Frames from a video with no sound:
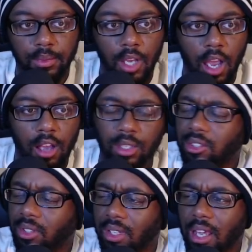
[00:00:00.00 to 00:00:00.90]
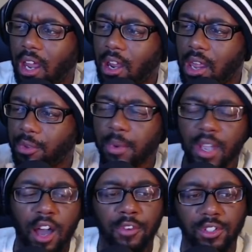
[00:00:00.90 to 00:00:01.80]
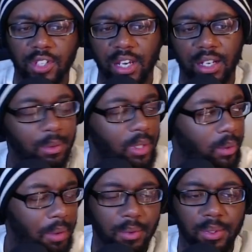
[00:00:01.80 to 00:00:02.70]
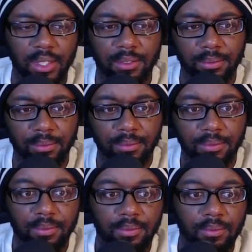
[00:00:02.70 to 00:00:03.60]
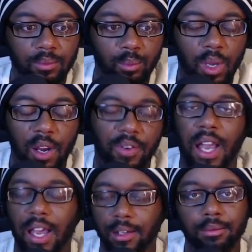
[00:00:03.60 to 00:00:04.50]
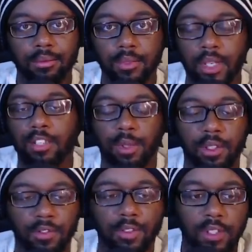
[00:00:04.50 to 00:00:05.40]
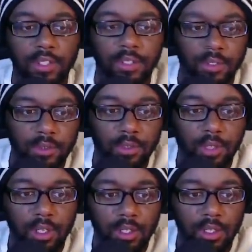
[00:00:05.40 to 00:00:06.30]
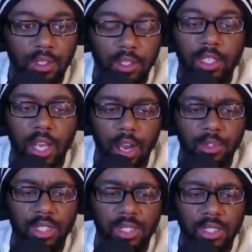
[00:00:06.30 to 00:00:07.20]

It threw me off for a second. I was like, wait a minute, what? But I forgot it has to be the 50. Yamcha.